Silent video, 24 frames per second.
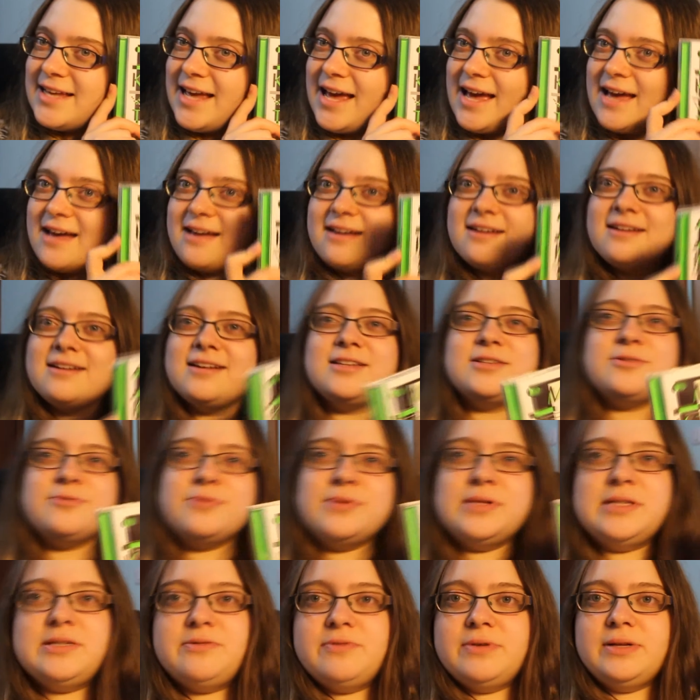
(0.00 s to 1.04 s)
yeah,
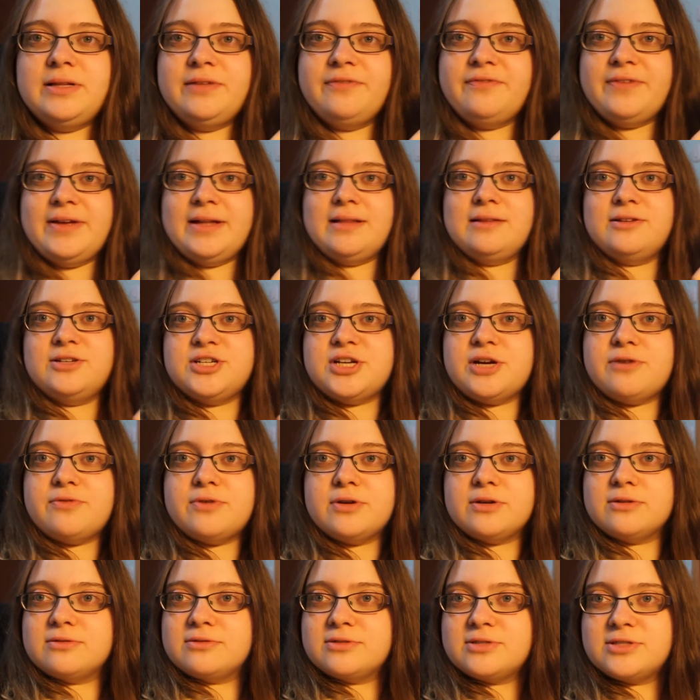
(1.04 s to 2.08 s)
it's real fit. She
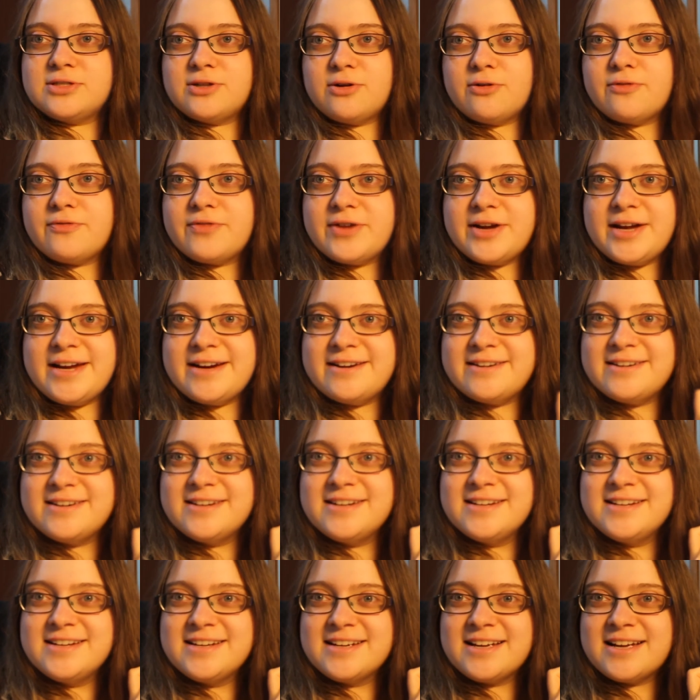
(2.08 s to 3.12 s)
wants over here.
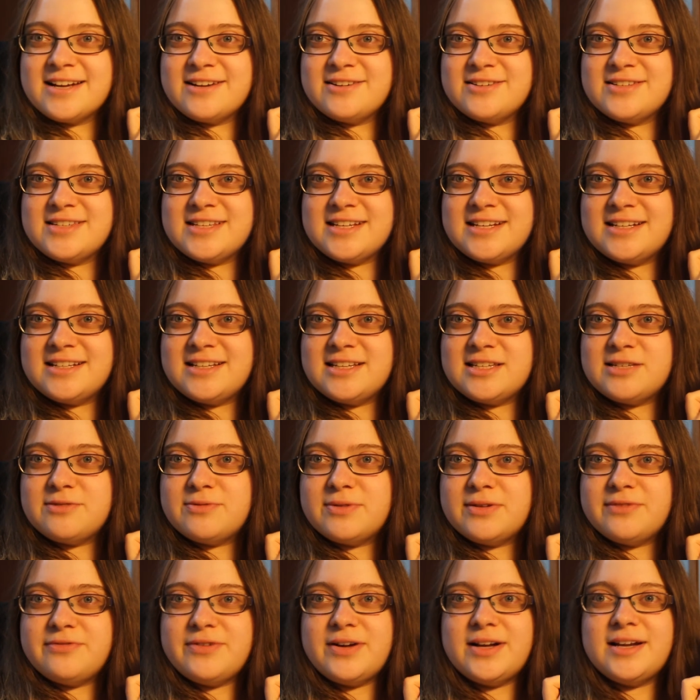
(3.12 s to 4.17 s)
Can you see it? It's
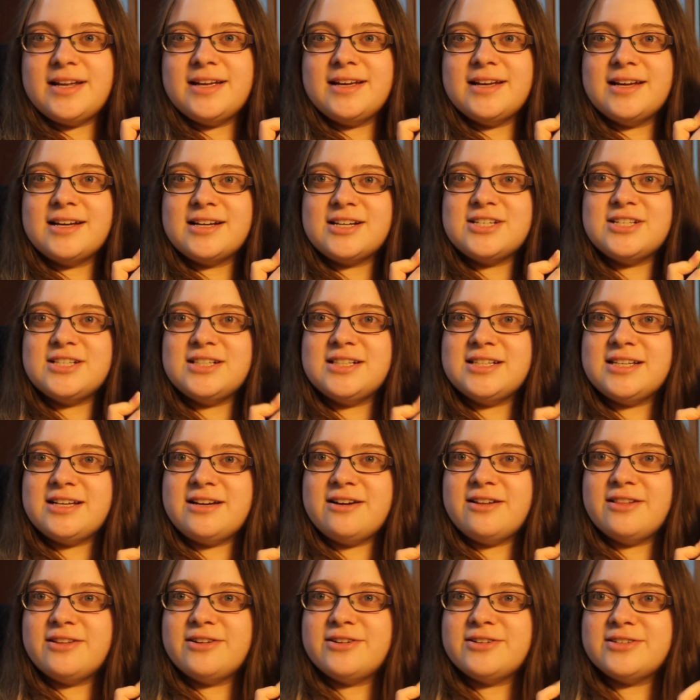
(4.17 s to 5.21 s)
really funny. Actually, all the
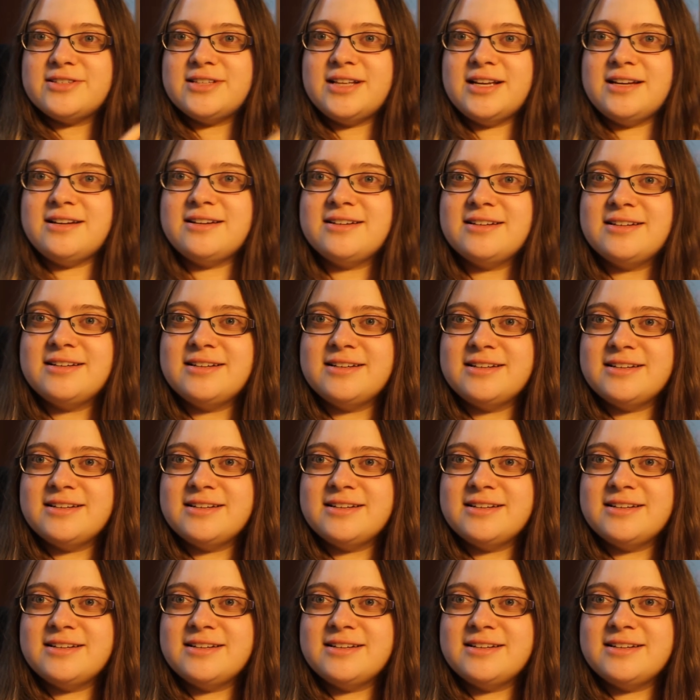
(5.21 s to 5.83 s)
colors, like,